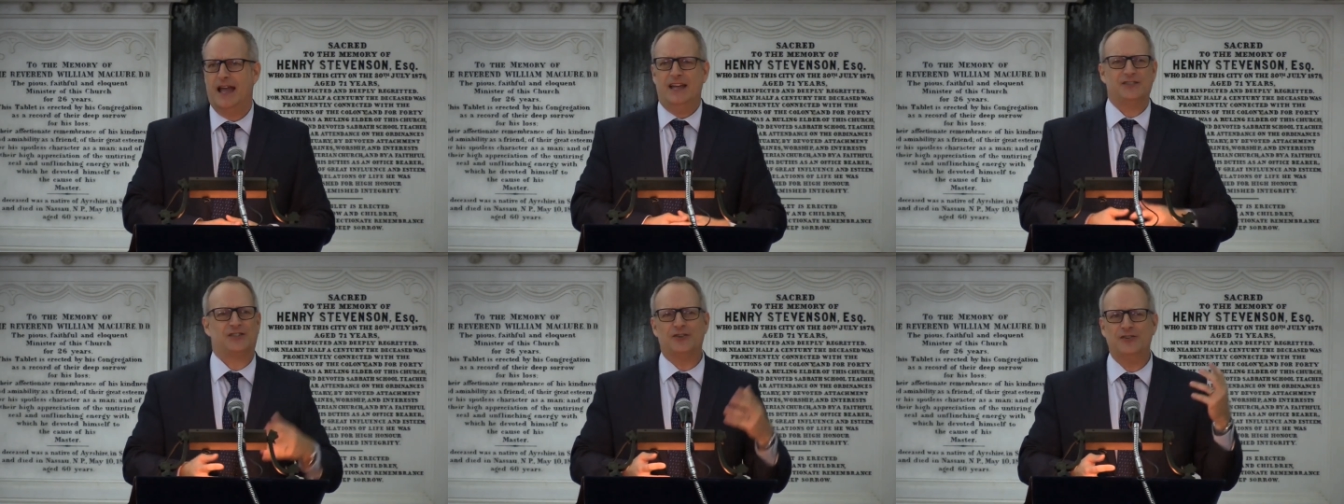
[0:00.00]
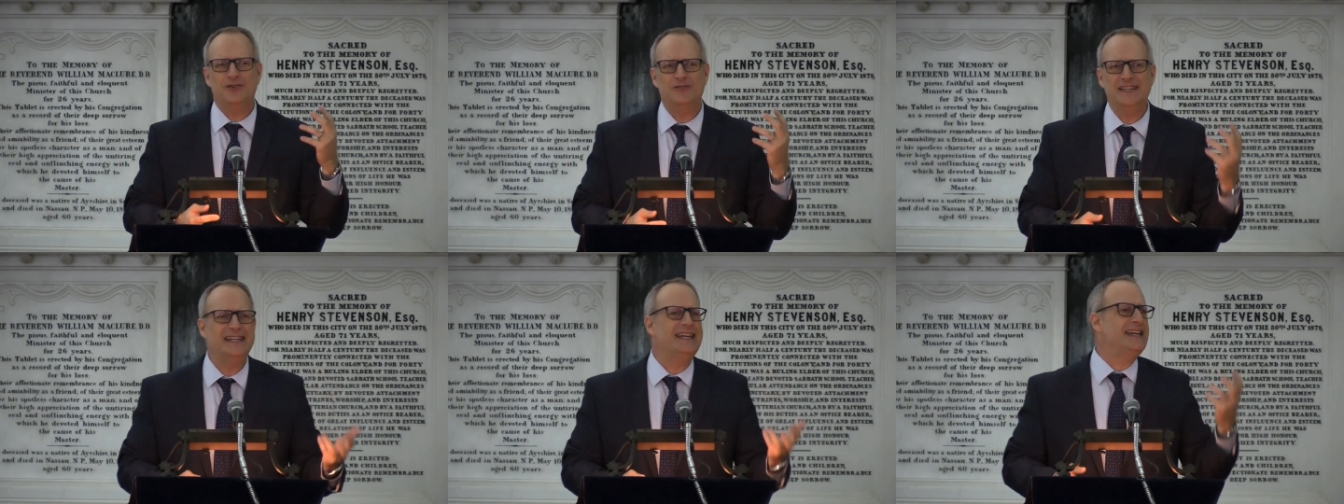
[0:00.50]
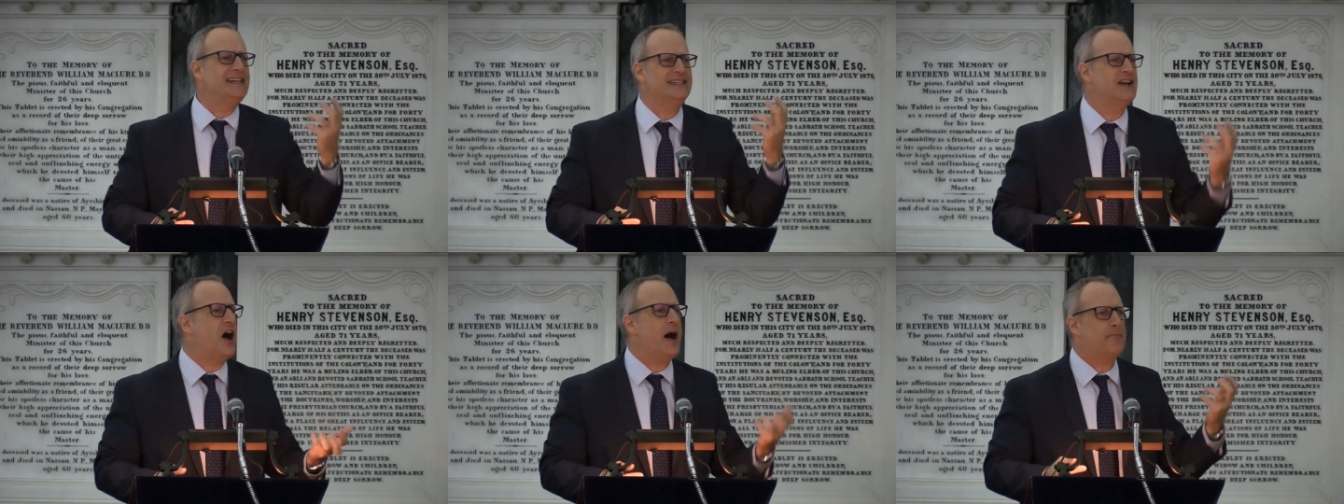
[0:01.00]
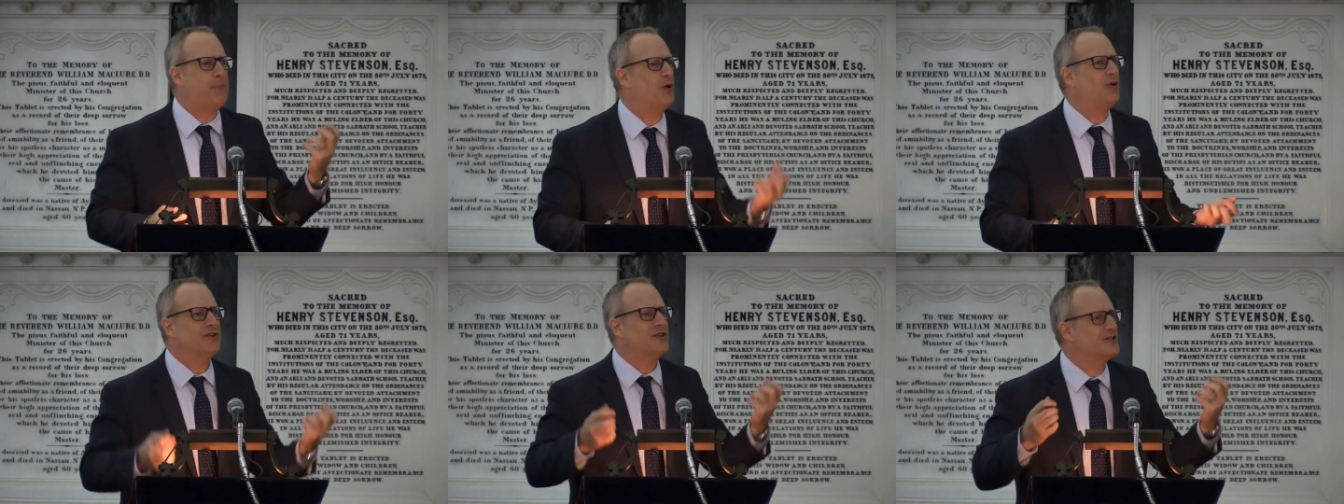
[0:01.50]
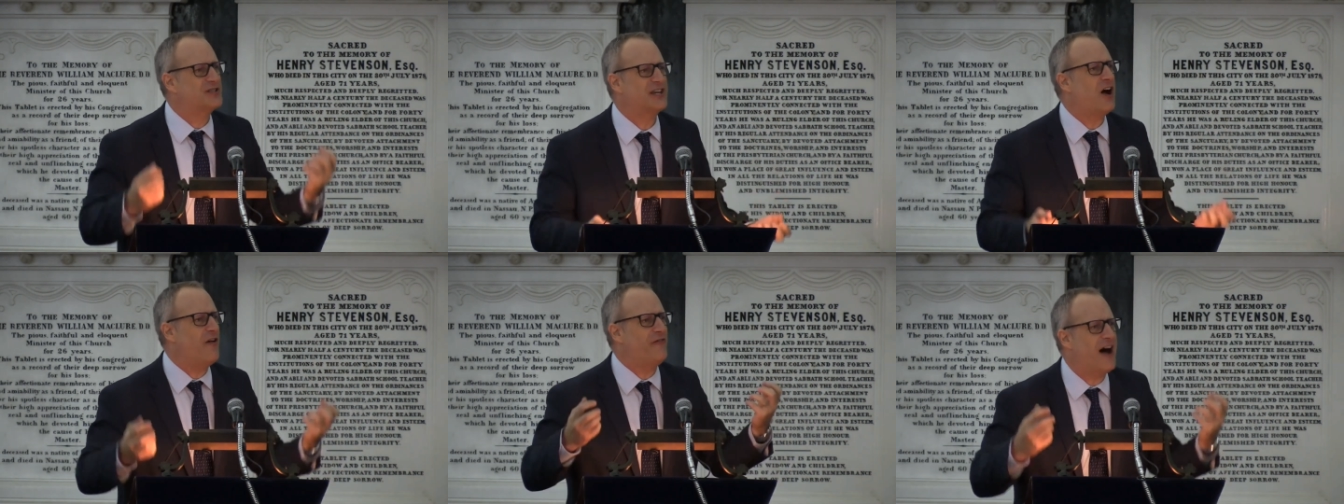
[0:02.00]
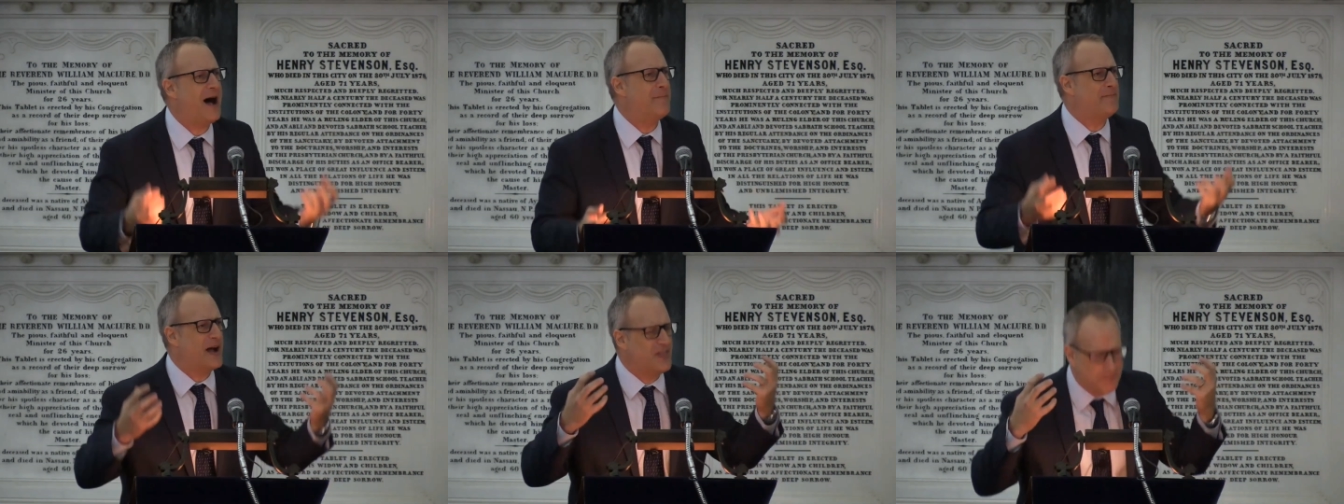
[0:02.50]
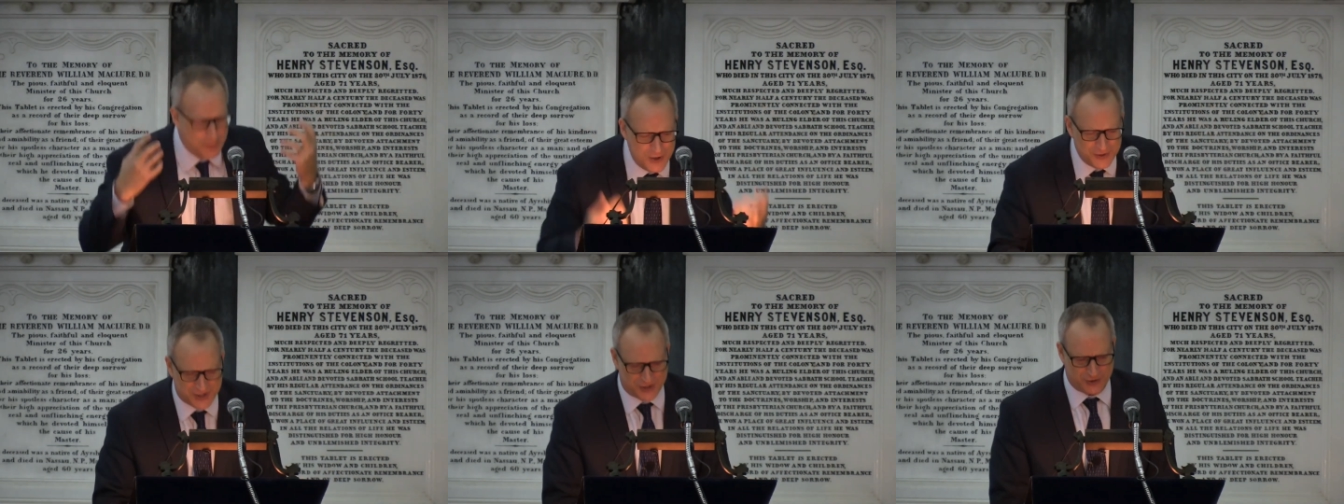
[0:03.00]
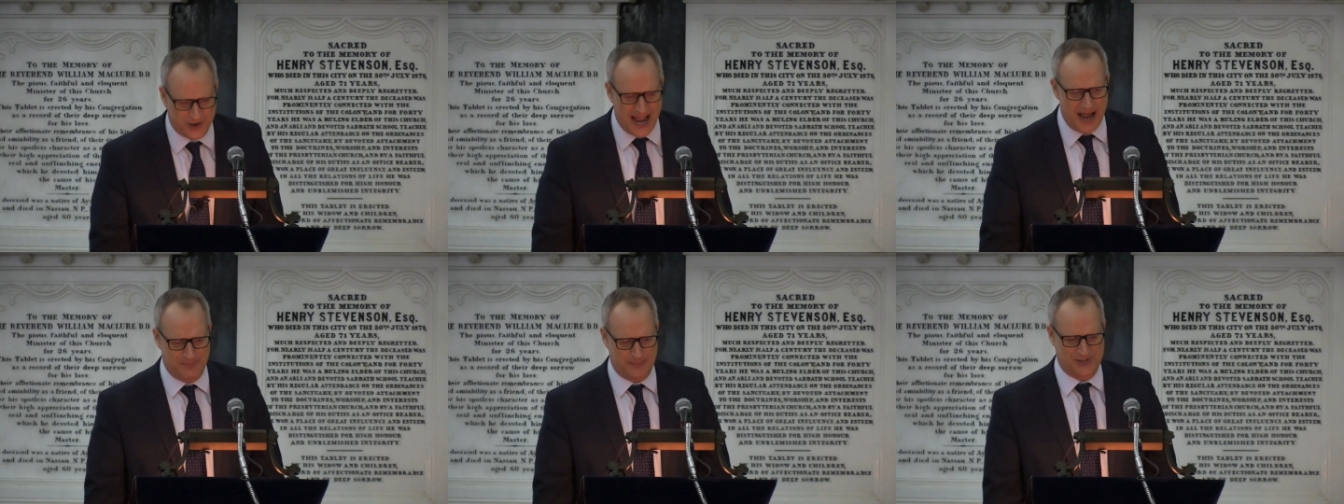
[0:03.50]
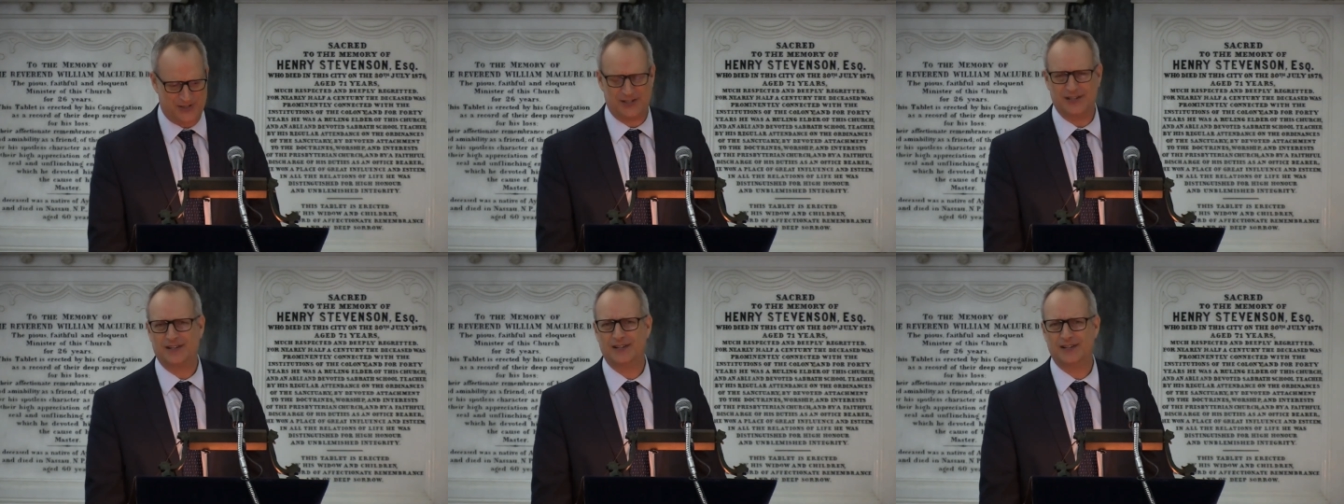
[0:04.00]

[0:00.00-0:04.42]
And so you need not pull yourself up by the bootstraps.